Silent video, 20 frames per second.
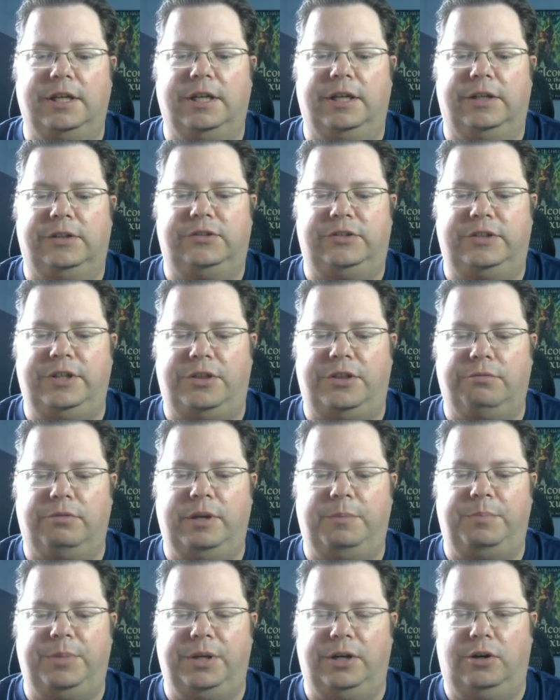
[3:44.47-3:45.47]

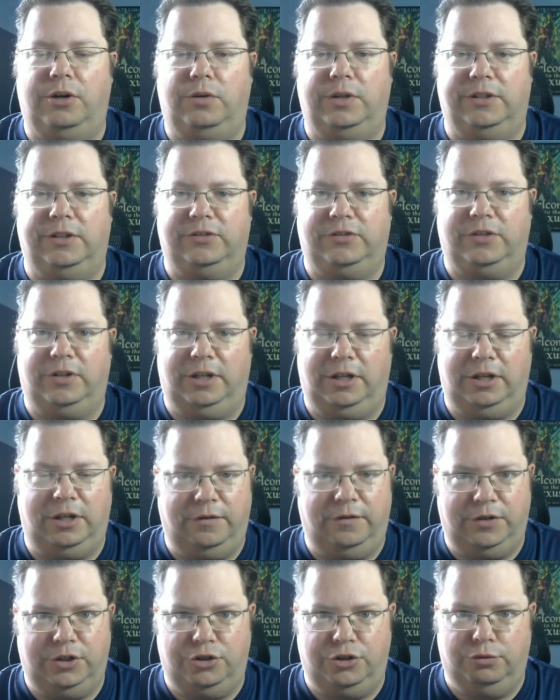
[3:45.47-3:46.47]
C-3PO is an
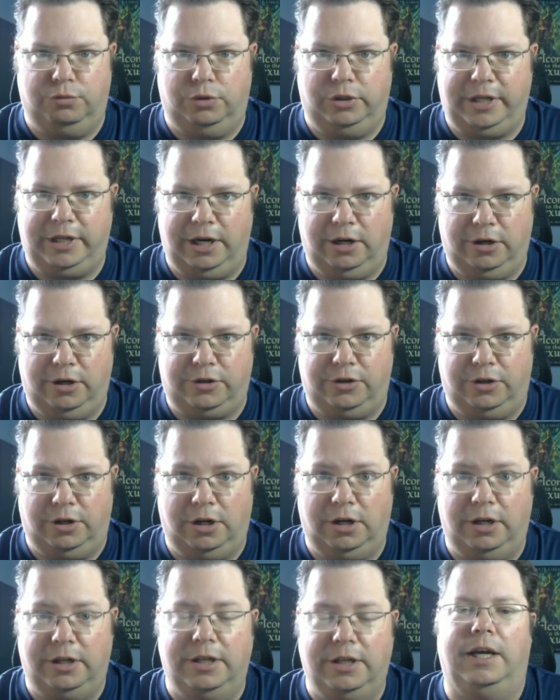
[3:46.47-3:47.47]
individual
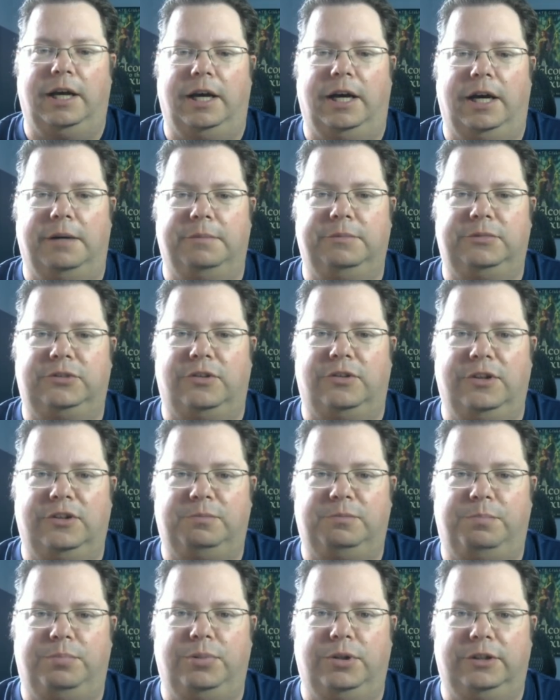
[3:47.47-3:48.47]
character. So this
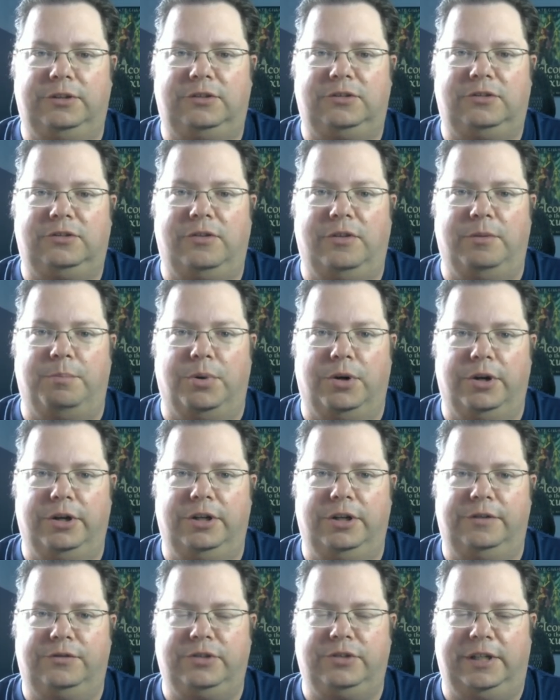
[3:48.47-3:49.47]
puts the
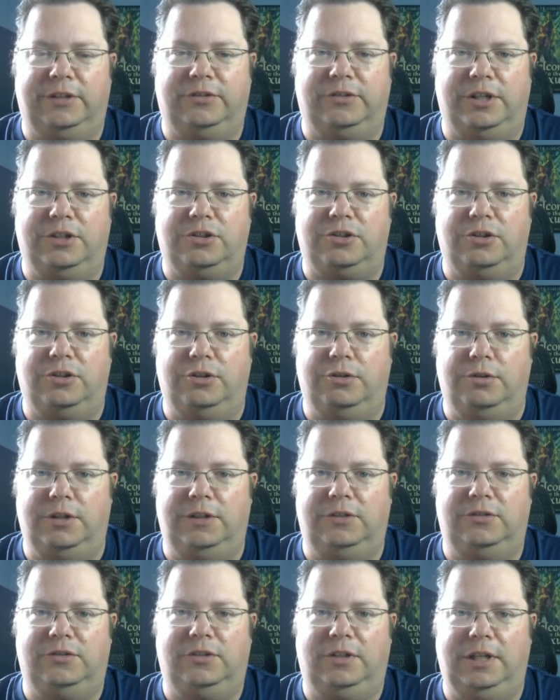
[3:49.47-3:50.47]
burden of translation
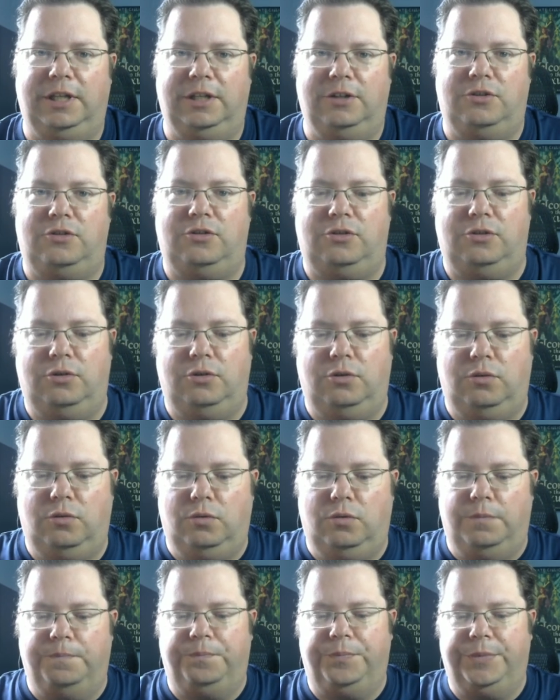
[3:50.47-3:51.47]
duties
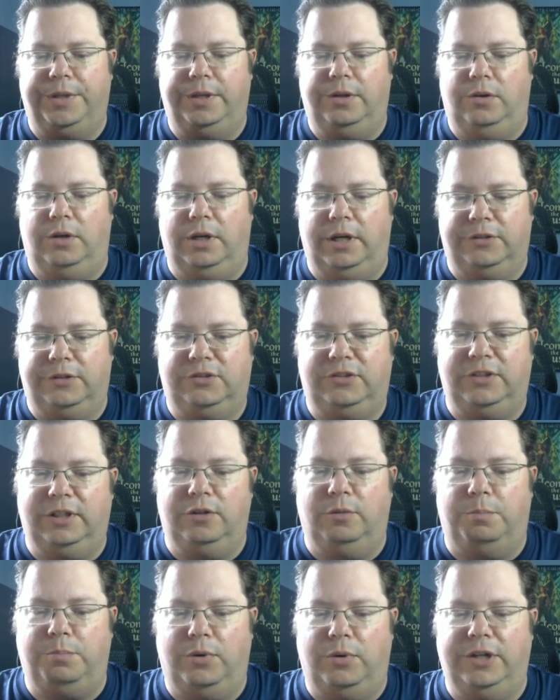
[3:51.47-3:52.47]
into a
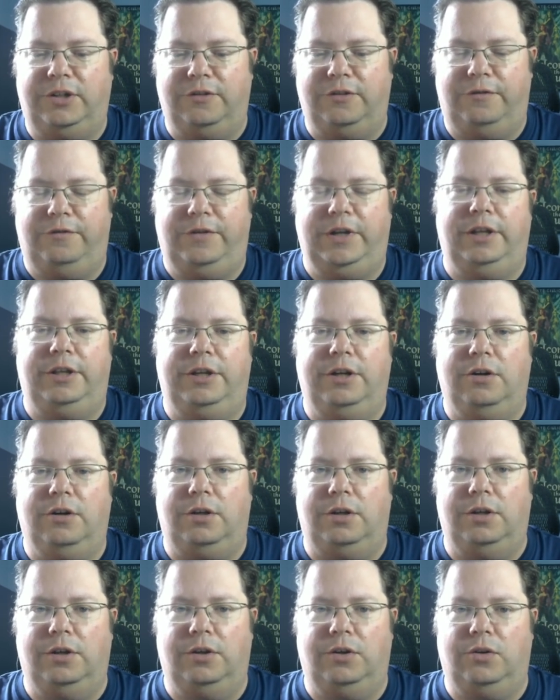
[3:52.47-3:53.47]
single point of failure
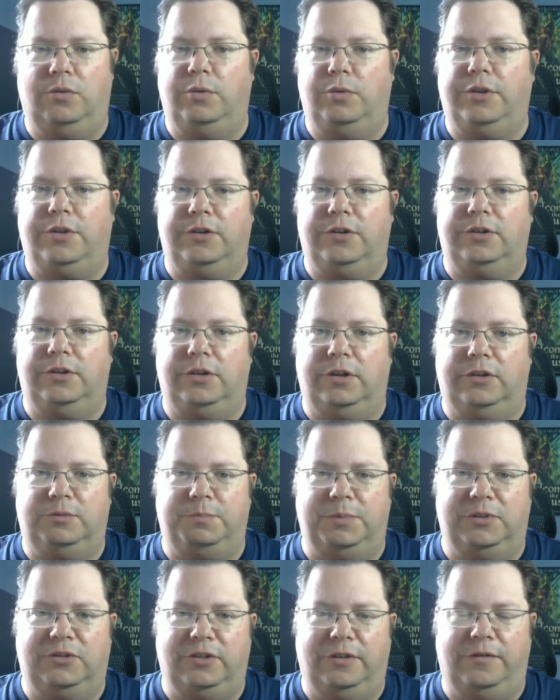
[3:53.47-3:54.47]
with a
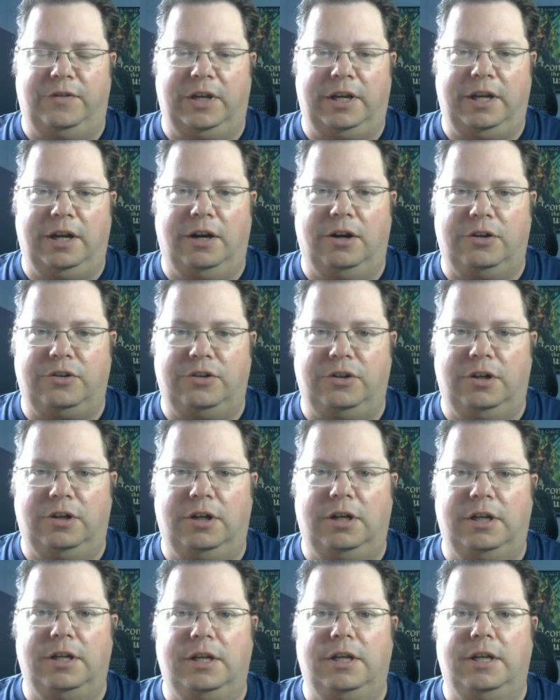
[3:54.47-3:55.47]
specific
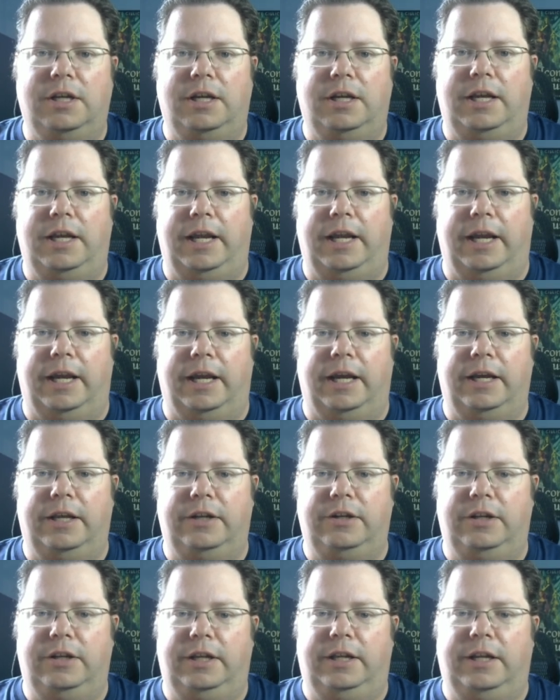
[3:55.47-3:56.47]
character,
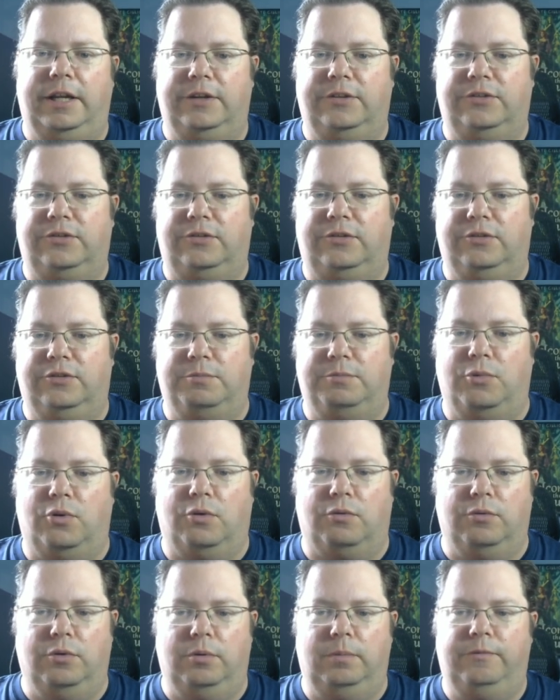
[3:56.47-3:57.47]
and there's
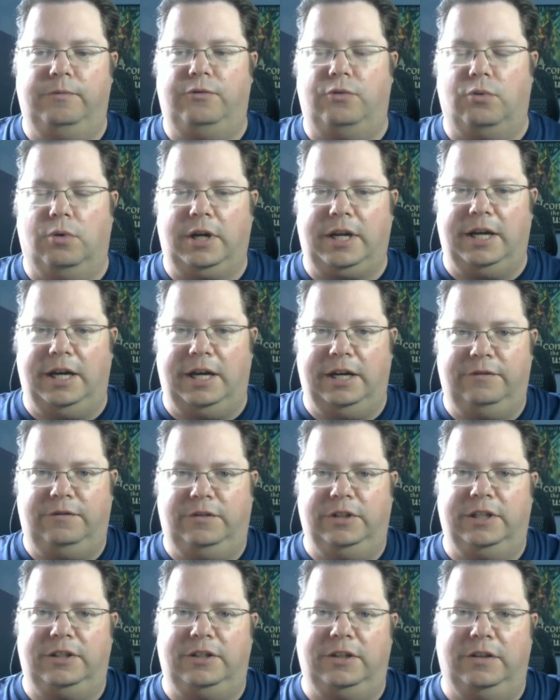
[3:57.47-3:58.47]
more room for
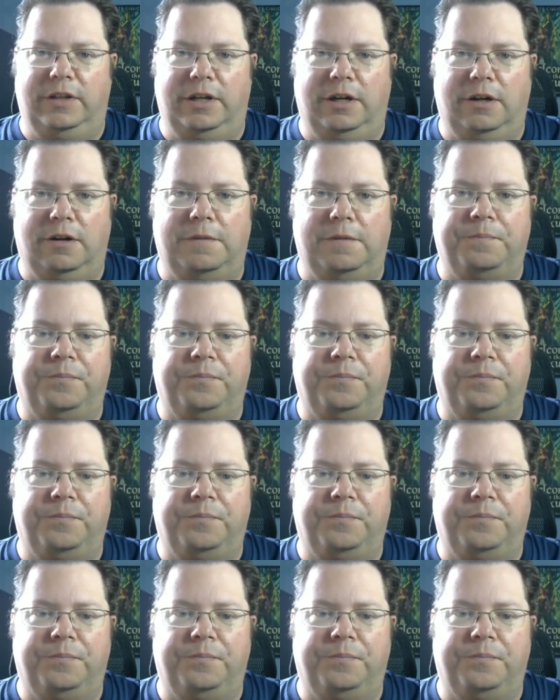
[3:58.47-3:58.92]
conflict in there.